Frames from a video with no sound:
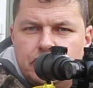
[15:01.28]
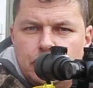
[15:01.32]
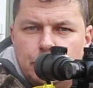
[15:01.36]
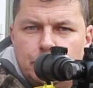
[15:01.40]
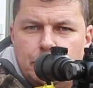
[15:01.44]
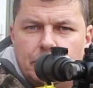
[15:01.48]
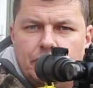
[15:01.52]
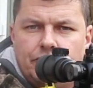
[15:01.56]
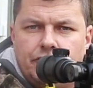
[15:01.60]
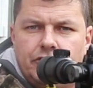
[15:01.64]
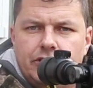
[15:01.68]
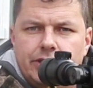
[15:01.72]

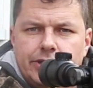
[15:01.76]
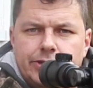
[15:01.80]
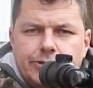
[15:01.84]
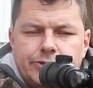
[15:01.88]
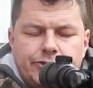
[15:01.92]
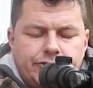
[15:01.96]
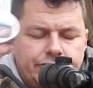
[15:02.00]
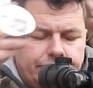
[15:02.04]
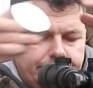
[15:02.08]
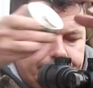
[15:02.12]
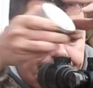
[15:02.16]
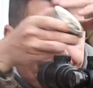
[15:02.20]

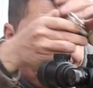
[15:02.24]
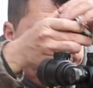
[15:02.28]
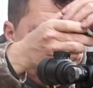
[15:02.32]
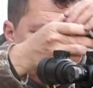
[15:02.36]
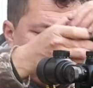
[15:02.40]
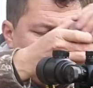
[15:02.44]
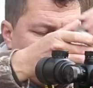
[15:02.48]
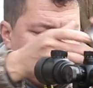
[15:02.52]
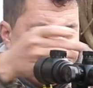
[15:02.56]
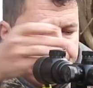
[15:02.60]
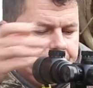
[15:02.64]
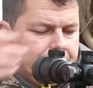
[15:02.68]

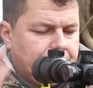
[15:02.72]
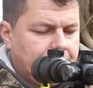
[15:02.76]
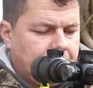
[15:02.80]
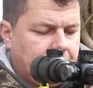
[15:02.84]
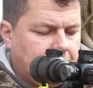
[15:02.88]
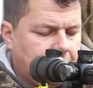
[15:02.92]
Superfields.